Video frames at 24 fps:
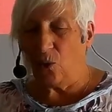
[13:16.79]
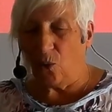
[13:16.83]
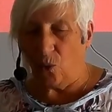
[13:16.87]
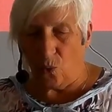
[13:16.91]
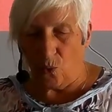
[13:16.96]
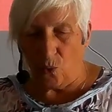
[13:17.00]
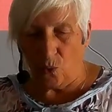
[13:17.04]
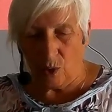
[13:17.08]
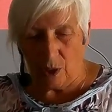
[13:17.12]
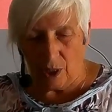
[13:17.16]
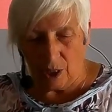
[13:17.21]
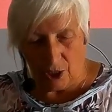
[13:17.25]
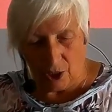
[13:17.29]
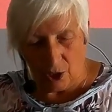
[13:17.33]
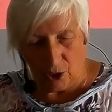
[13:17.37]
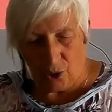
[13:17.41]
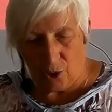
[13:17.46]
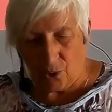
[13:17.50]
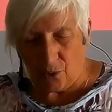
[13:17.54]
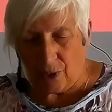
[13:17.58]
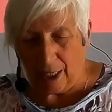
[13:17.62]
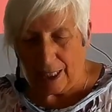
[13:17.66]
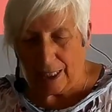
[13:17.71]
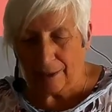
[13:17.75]
all the
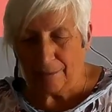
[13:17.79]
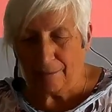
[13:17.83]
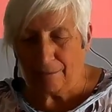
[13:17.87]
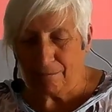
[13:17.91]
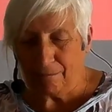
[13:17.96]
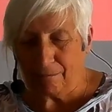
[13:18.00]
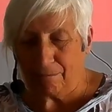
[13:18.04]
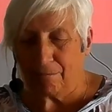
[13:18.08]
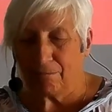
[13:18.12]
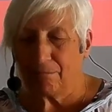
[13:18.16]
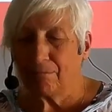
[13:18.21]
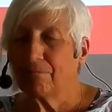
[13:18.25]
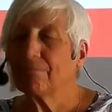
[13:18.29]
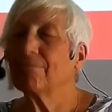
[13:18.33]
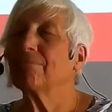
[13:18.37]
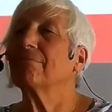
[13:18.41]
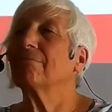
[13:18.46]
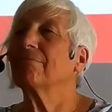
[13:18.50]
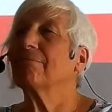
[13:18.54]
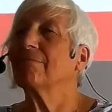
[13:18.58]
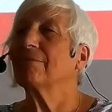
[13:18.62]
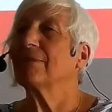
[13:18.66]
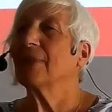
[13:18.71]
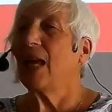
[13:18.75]
glory.
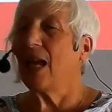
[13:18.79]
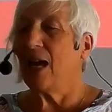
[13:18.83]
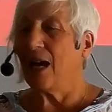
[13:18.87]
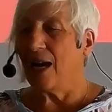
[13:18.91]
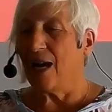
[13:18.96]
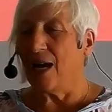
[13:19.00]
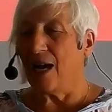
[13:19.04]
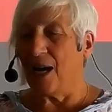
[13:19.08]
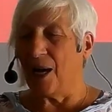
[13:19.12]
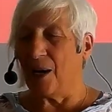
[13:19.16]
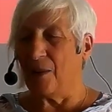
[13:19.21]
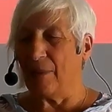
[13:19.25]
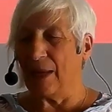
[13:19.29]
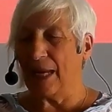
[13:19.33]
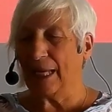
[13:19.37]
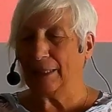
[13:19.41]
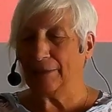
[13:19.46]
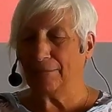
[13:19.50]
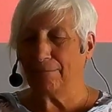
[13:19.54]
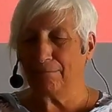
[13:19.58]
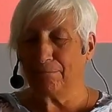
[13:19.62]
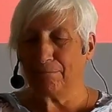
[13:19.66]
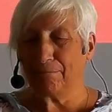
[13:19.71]
Amen.